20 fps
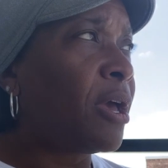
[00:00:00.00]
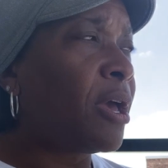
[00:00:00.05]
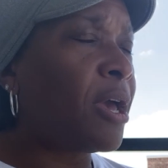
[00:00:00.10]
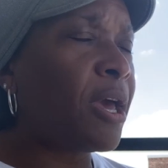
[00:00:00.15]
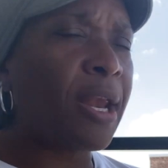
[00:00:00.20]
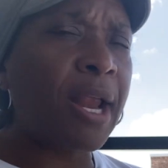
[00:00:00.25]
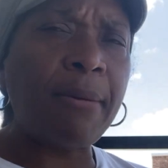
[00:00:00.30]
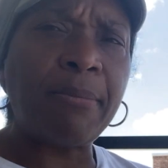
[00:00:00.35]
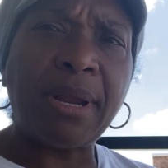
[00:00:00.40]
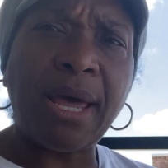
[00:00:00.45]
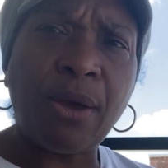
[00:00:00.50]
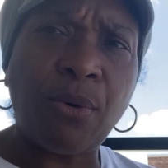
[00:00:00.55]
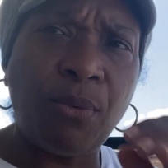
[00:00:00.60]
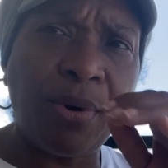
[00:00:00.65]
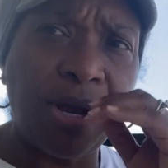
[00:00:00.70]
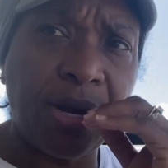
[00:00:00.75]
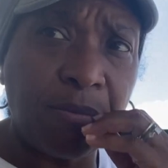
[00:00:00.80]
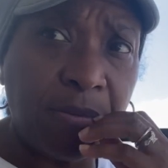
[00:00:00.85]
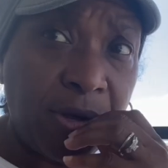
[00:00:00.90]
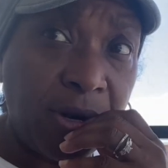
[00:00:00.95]
And I'm like,
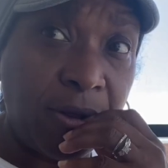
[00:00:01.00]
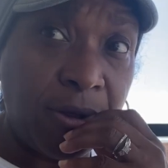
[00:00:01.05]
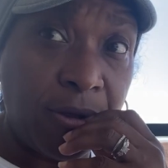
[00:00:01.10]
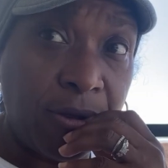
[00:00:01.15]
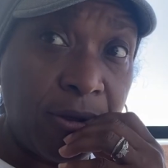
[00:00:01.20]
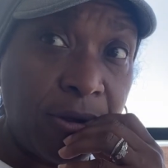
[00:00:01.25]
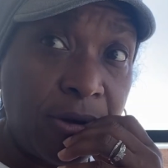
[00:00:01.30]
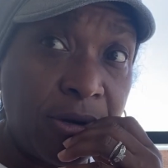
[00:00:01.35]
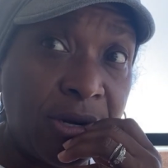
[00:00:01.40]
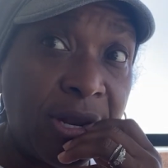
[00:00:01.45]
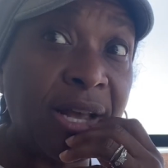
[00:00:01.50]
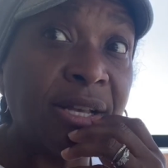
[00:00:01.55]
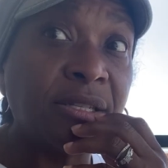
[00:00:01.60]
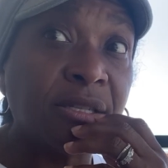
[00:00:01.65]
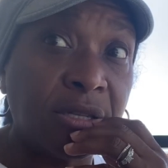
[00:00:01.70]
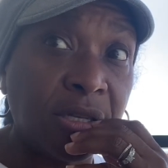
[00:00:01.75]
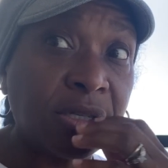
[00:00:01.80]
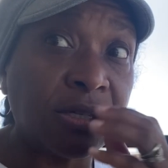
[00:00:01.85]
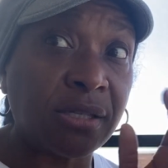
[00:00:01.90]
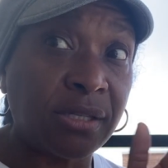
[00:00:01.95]
wait a minute. That's
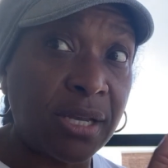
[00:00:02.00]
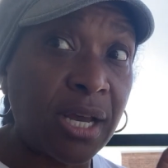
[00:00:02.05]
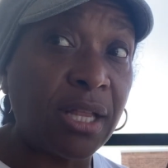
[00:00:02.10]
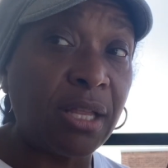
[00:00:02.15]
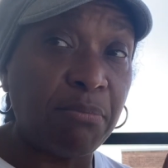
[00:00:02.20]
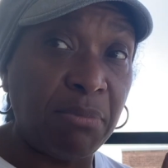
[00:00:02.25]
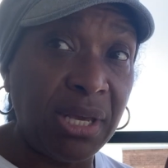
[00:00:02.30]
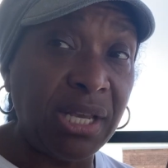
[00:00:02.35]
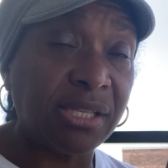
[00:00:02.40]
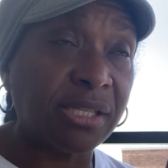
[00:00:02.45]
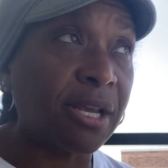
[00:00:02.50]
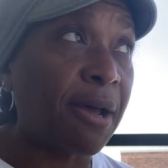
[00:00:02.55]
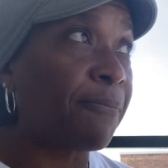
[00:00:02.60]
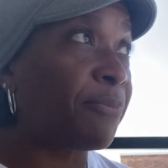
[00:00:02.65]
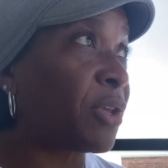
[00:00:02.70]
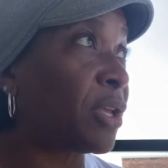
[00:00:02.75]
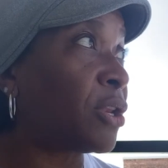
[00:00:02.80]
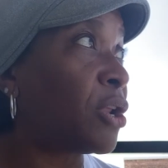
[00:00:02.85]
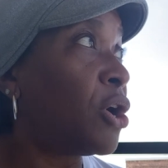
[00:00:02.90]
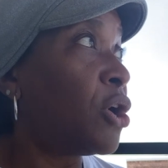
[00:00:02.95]
this is telling me
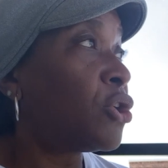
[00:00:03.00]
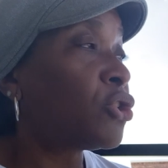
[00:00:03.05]
something.